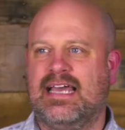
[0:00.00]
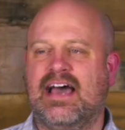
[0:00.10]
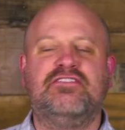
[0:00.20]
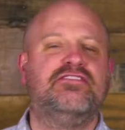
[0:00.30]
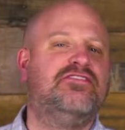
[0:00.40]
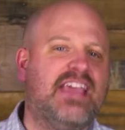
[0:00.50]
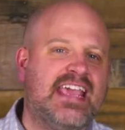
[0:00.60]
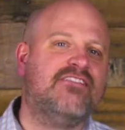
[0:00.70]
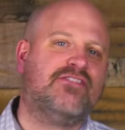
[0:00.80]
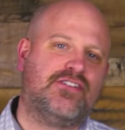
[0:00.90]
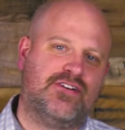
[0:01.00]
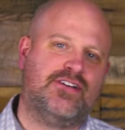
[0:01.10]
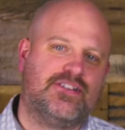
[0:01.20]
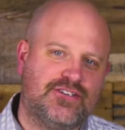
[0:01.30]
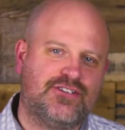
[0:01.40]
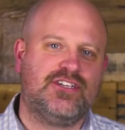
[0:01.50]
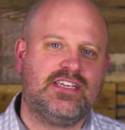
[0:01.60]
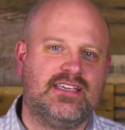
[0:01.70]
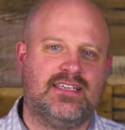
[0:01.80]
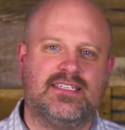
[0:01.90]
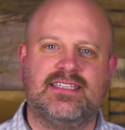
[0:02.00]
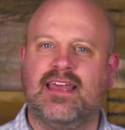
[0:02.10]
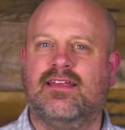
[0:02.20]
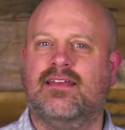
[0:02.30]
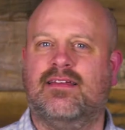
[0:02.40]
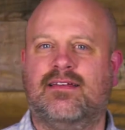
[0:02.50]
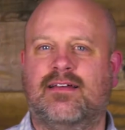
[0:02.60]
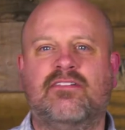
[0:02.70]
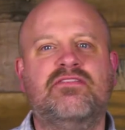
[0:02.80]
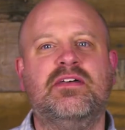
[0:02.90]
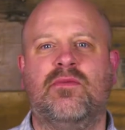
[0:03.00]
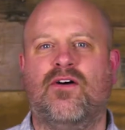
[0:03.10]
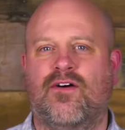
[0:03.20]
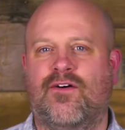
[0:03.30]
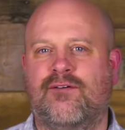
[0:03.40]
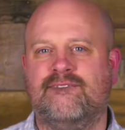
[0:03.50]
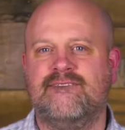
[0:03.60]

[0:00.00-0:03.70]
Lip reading: favored she is, that of them all,